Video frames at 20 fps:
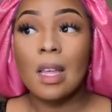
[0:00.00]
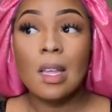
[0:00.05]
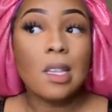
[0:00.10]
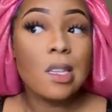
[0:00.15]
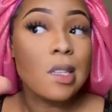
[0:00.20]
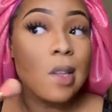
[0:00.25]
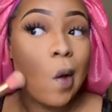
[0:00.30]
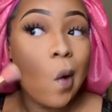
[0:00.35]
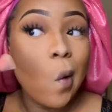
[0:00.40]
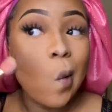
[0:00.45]

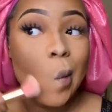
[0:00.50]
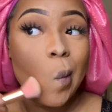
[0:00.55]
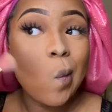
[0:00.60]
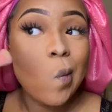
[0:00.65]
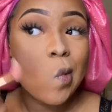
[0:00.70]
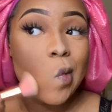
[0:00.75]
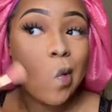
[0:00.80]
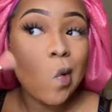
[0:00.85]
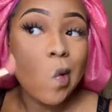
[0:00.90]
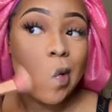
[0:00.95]
So I'm
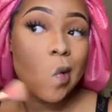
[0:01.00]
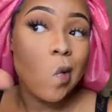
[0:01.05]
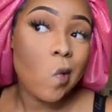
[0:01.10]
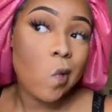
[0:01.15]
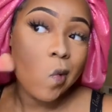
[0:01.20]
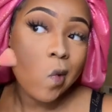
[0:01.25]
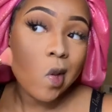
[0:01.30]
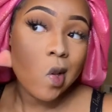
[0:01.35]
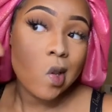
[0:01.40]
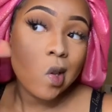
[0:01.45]
gonna
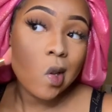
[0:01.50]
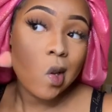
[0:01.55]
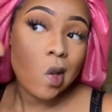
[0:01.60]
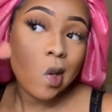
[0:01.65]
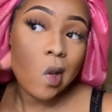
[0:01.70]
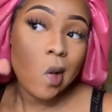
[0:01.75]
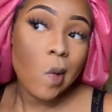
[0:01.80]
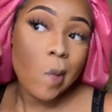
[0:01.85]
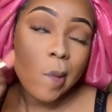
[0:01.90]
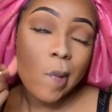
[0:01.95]
fix it a
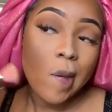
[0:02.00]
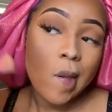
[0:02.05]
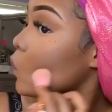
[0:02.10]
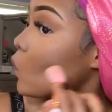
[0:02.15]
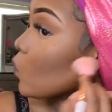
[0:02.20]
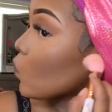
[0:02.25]
little bit.